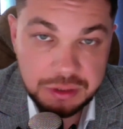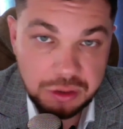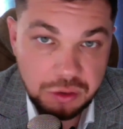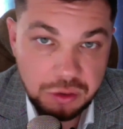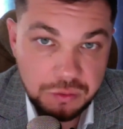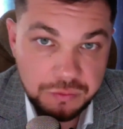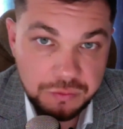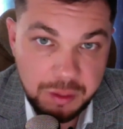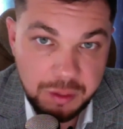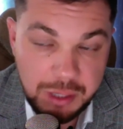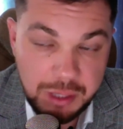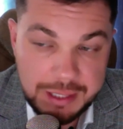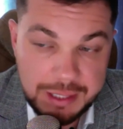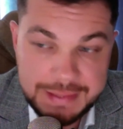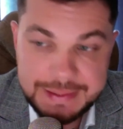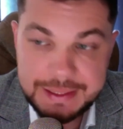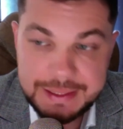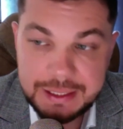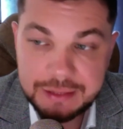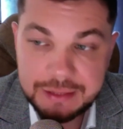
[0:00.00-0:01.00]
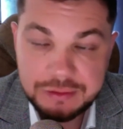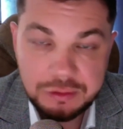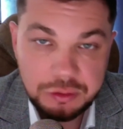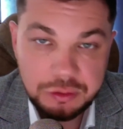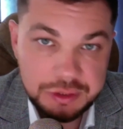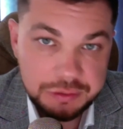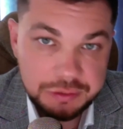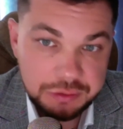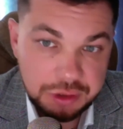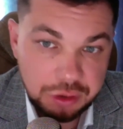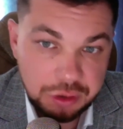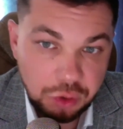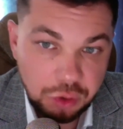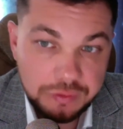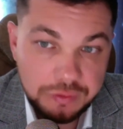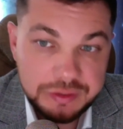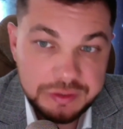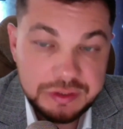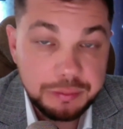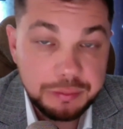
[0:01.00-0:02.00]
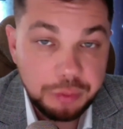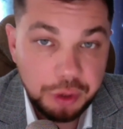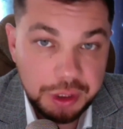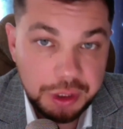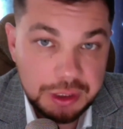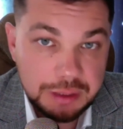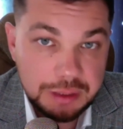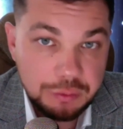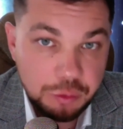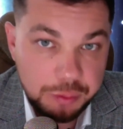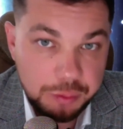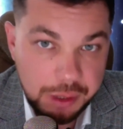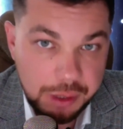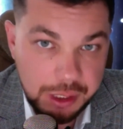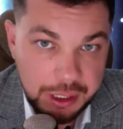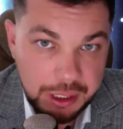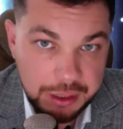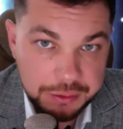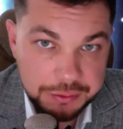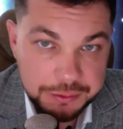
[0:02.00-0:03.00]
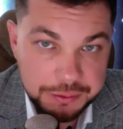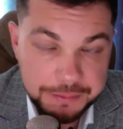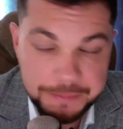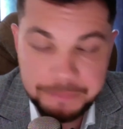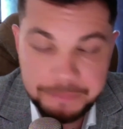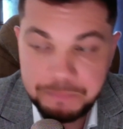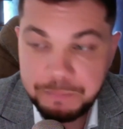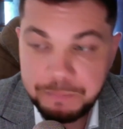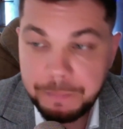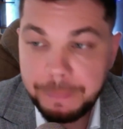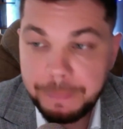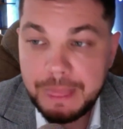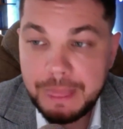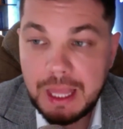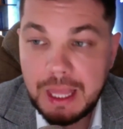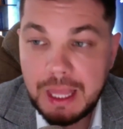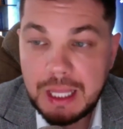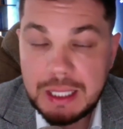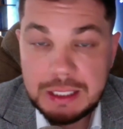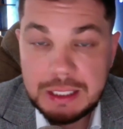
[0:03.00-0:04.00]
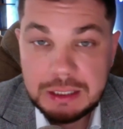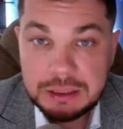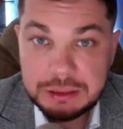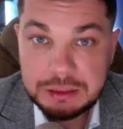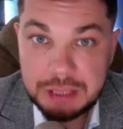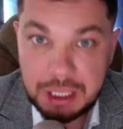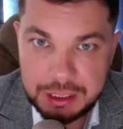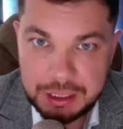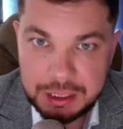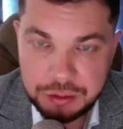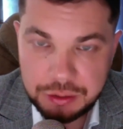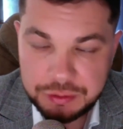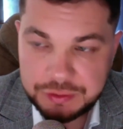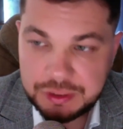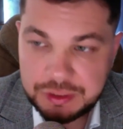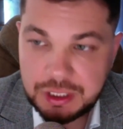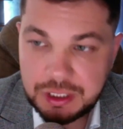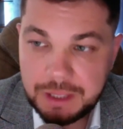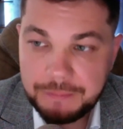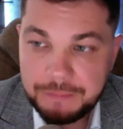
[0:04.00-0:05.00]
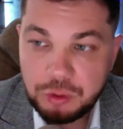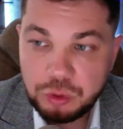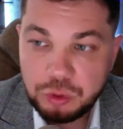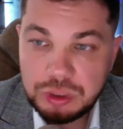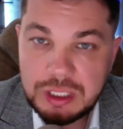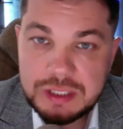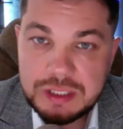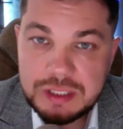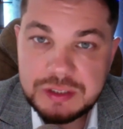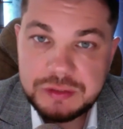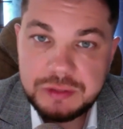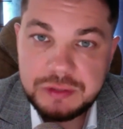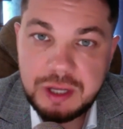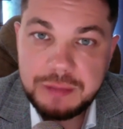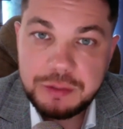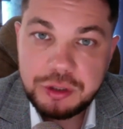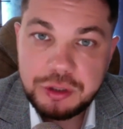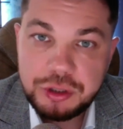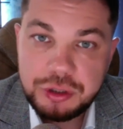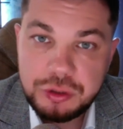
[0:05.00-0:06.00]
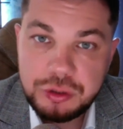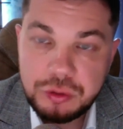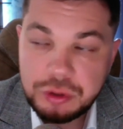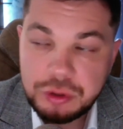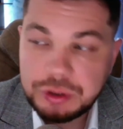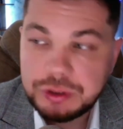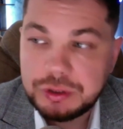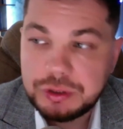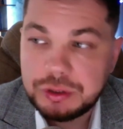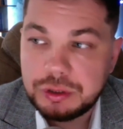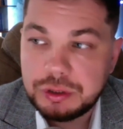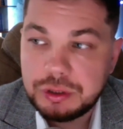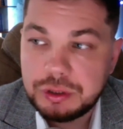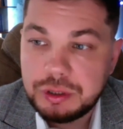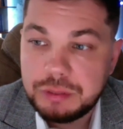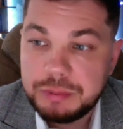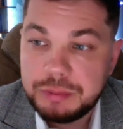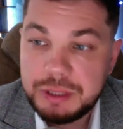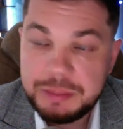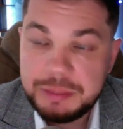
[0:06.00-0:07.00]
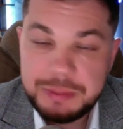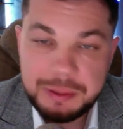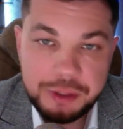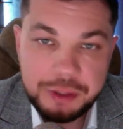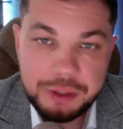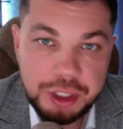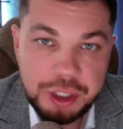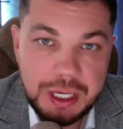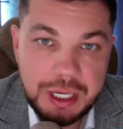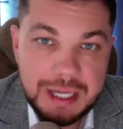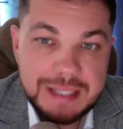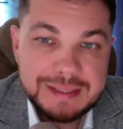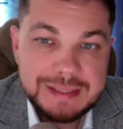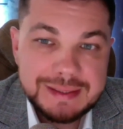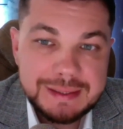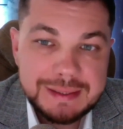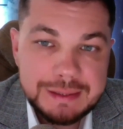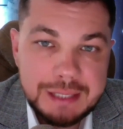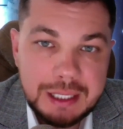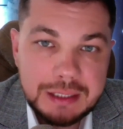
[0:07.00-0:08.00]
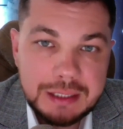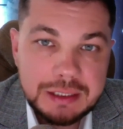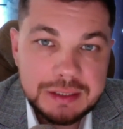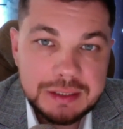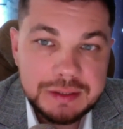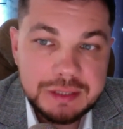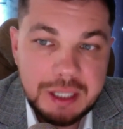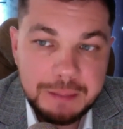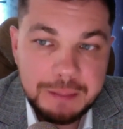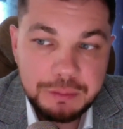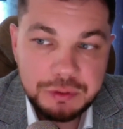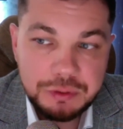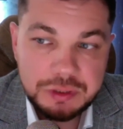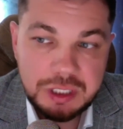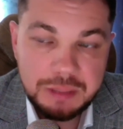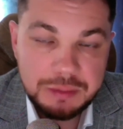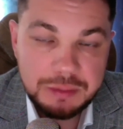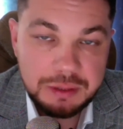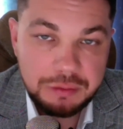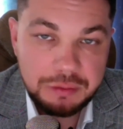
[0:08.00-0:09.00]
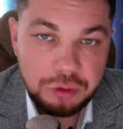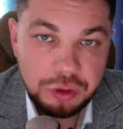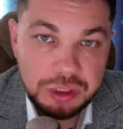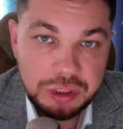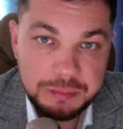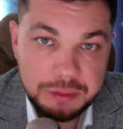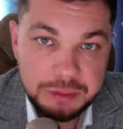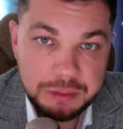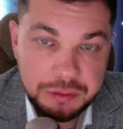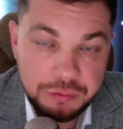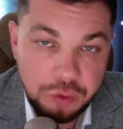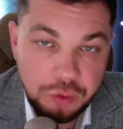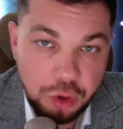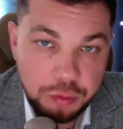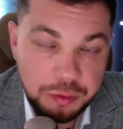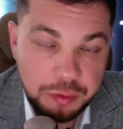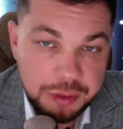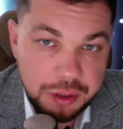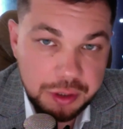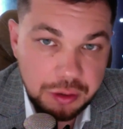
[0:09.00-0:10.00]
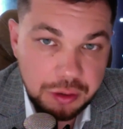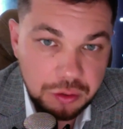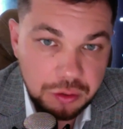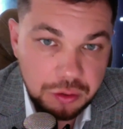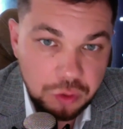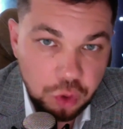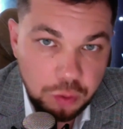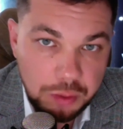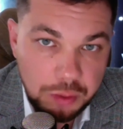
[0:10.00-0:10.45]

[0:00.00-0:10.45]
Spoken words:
in this type of format as exclusive news about this project. Next, friends, we're getting closer to the launch